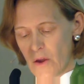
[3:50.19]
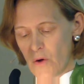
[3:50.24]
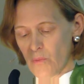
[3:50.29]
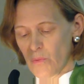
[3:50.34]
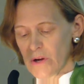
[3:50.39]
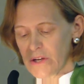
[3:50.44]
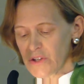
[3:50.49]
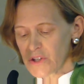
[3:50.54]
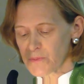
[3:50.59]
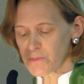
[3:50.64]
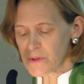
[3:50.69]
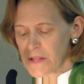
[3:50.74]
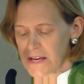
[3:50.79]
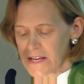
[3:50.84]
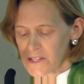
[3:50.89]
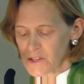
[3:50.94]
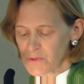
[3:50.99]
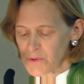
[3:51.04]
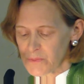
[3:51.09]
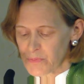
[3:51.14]
Which
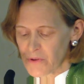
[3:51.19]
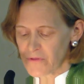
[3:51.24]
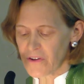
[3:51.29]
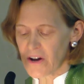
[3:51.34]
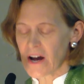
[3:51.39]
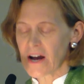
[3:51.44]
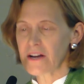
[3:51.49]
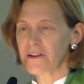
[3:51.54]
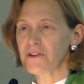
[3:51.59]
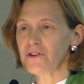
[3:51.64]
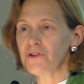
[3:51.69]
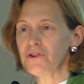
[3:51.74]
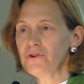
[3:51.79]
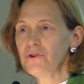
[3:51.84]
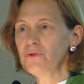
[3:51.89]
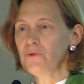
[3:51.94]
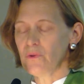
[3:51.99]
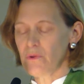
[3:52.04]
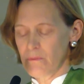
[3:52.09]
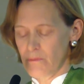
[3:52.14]
place would provide
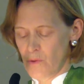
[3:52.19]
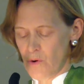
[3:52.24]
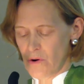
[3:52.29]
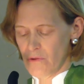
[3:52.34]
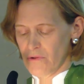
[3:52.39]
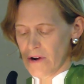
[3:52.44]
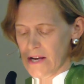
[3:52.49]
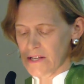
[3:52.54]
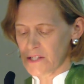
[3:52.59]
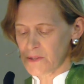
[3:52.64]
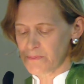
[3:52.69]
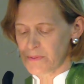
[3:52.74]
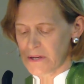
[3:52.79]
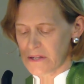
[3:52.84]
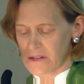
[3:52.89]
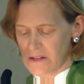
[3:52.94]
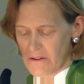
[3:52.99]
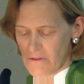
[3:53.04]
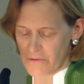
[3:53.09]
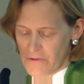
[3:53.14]
you more
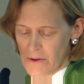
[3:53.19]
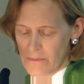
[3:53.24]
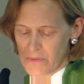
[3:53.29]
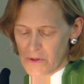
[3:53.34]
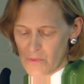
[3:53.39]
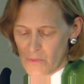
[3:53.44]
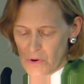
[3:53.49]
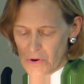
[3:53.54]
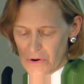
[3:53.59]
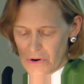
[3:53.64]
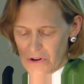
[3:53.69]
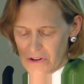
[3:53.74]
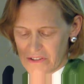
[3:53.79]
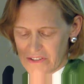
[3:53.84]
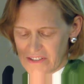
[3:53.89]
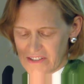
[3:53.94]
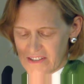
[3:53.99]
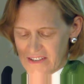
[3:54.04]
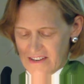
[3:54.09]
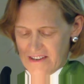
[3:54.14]
respite from the
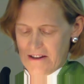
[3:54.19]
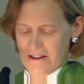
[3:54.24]
world?